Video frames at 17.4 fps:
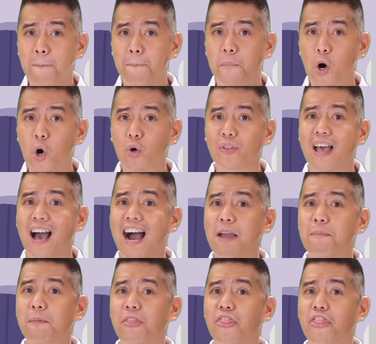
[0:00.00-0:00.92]
Both
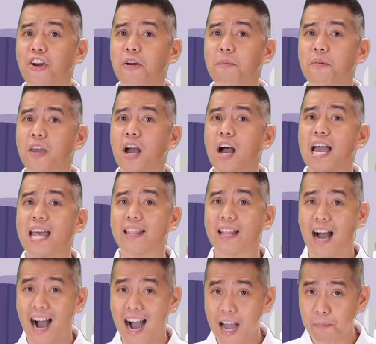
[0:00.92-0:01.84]
hypothermia and
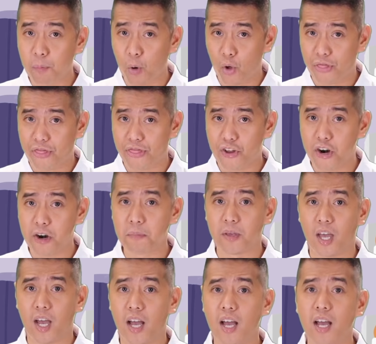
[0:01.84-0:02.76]

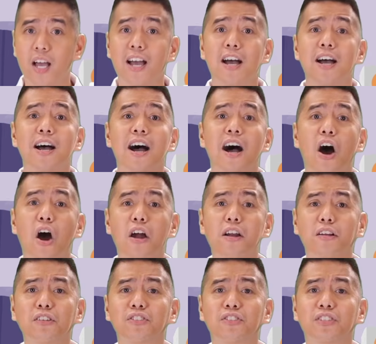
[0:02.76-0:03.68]
hypothermia are
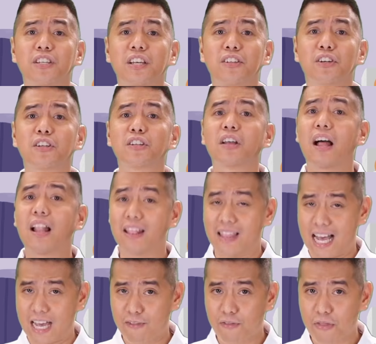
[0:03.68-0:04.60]
considered
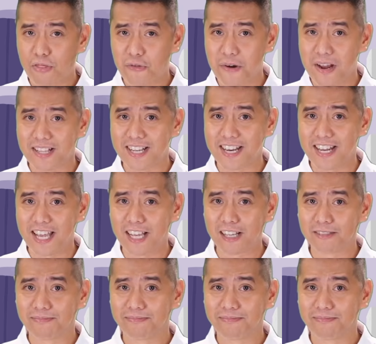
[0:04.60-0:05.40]
life-threatening.